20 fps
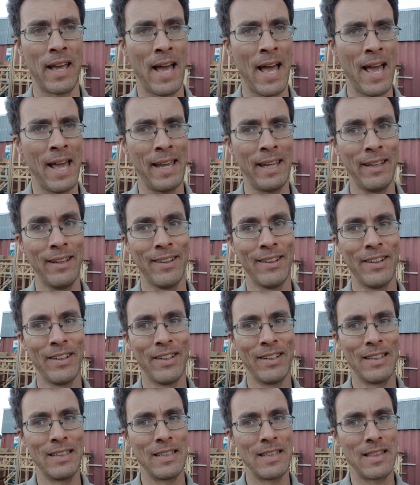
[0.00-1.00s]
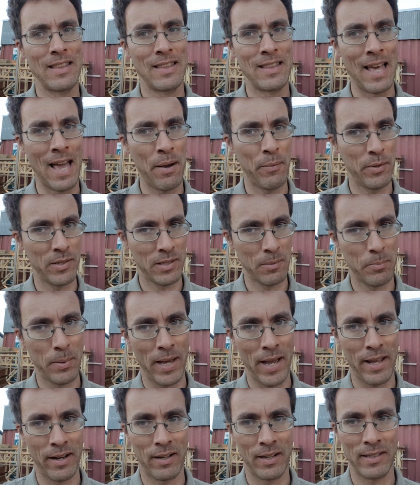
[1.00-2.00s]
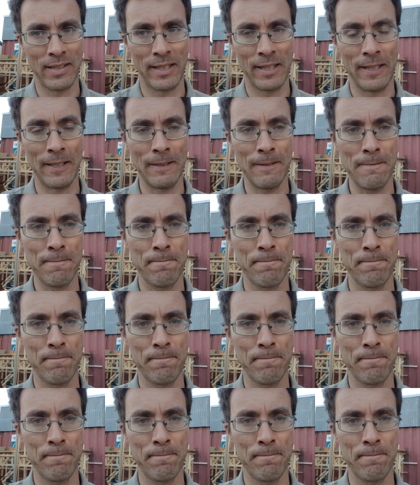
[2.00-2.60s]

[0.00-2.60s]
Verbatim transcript: hey, that was a bad idea.